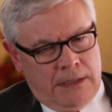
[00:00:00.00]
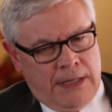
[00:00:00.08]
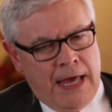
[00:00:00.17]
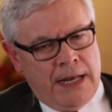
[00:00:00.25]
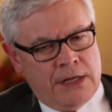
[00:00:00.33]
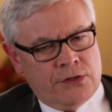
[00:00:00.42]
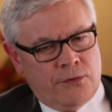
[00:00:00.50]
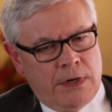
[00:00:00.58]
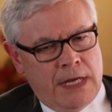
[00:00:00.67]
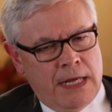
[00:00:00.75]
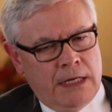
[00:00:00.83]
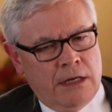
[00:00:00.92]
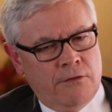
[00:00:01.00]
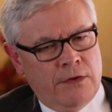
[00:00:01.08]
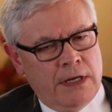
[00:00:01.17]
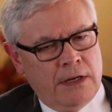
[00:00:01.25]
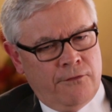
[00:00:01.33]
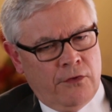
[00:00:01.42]
that history
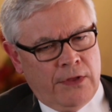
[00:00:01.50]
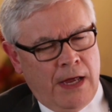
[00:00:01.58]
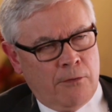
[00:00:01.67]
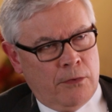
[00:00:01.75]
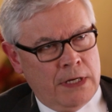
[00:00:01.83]
inconvenient for that